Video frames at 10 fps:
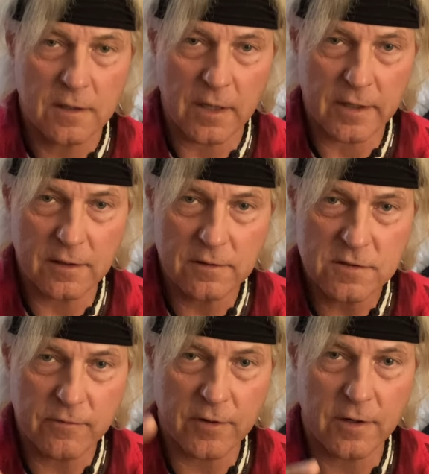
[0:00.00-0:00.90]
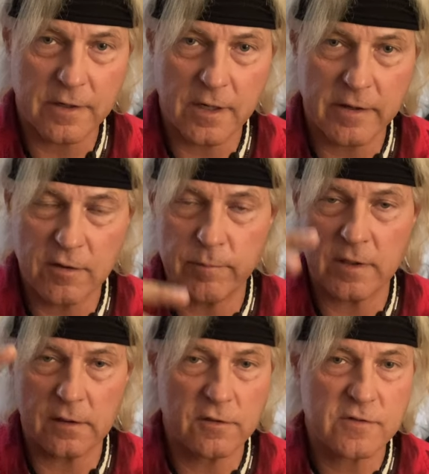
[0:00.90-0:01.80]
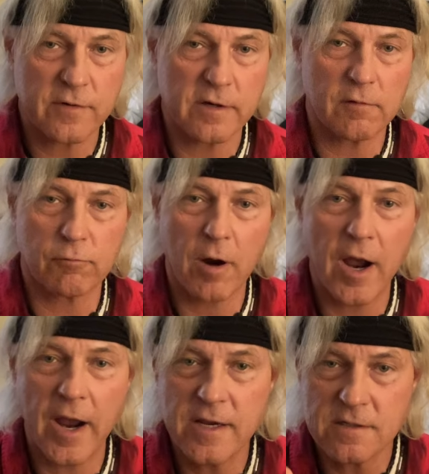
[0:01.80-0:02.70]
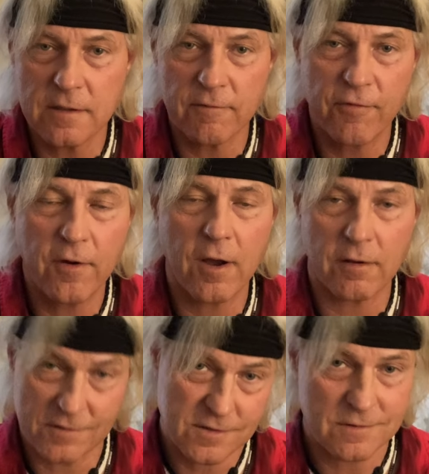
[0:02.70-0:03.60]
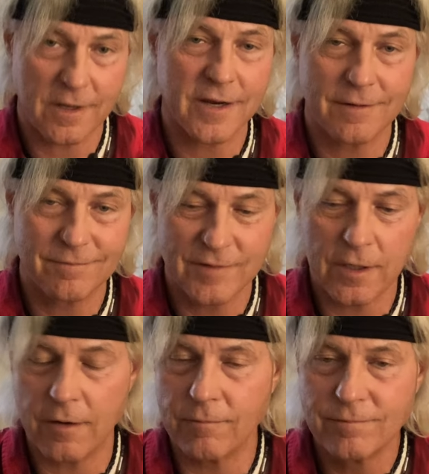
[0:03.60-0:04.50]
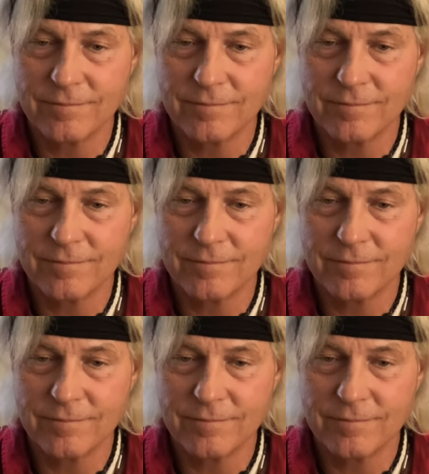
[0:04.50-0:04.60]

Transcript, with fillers: like Lucifer. You know, he'll be Lucifer, he'll rise and then fall, just like, you know,